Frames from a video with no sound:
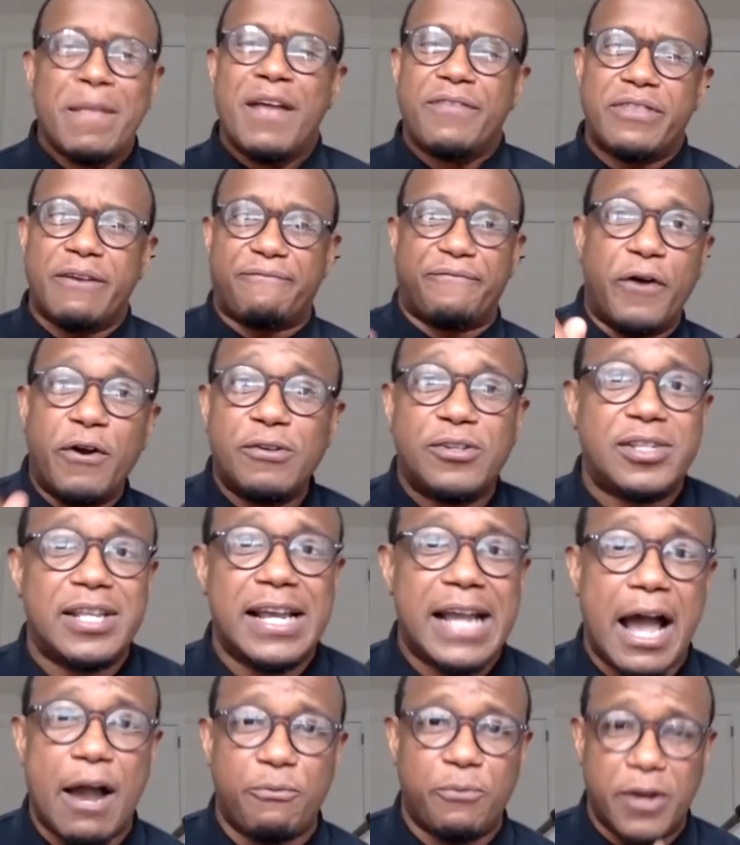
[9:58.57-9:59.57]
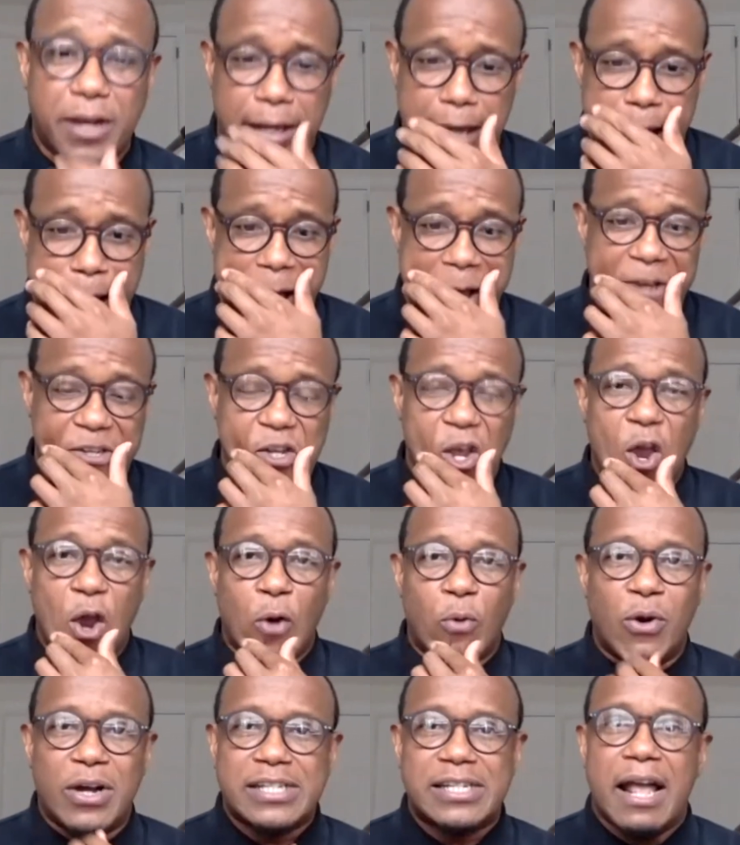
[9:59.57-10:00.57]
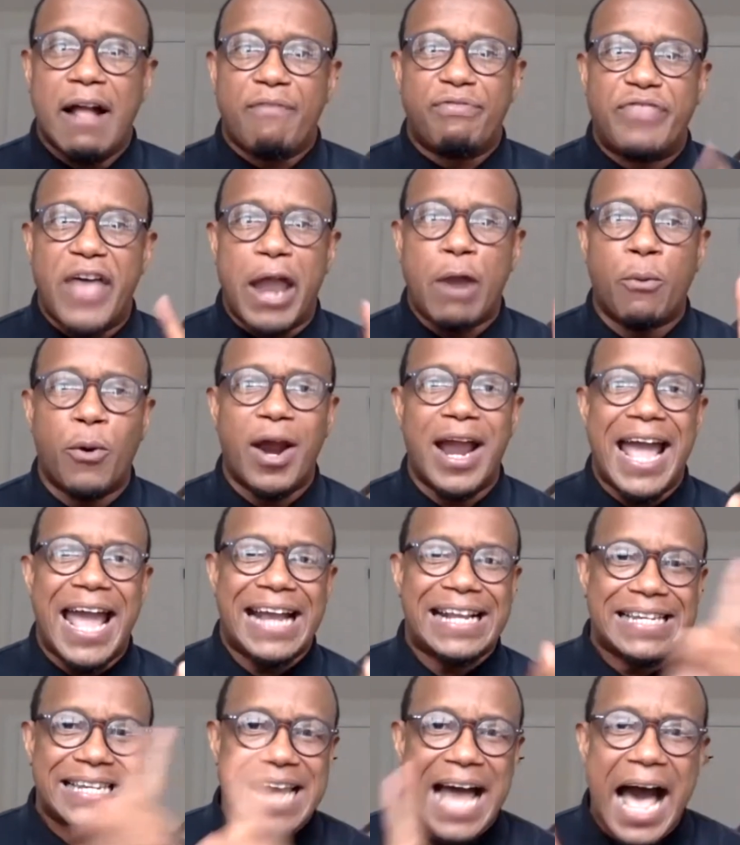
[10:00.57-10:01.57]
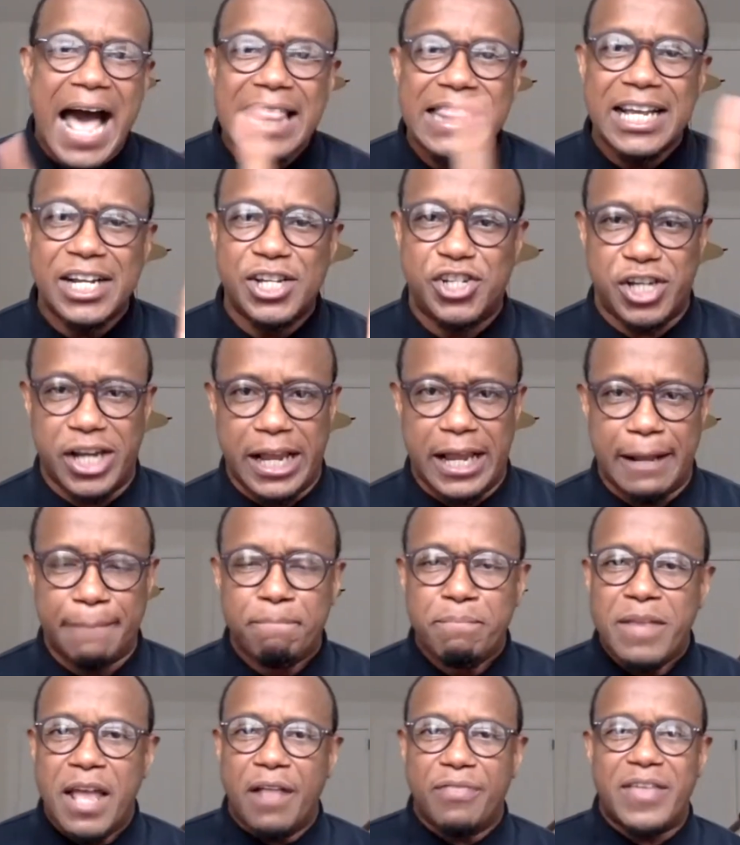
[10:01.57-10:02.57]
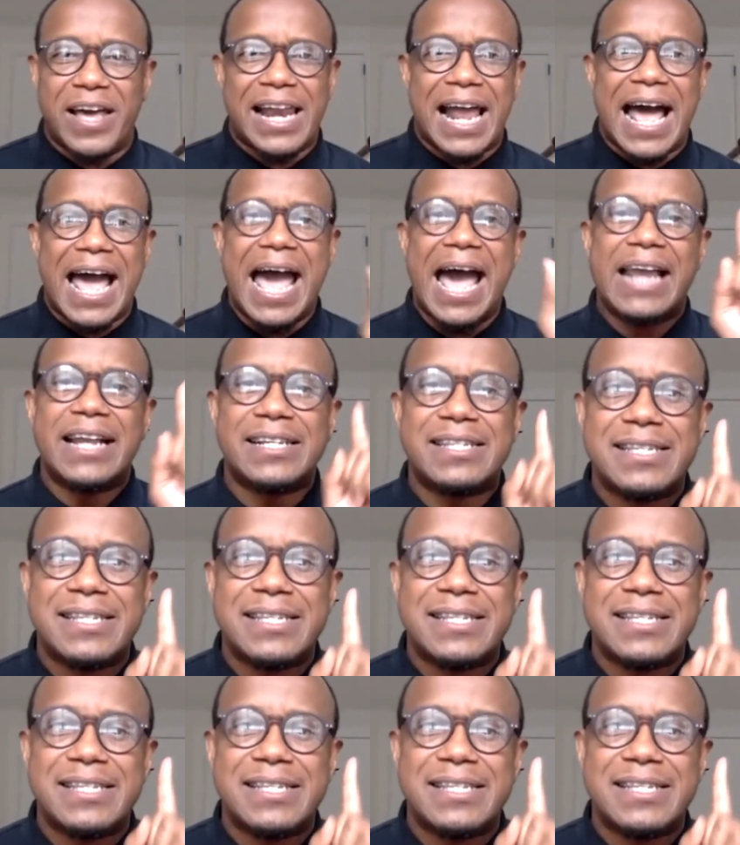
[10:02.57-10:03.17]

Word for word: The first thing I realized was they were acknowledging that I had a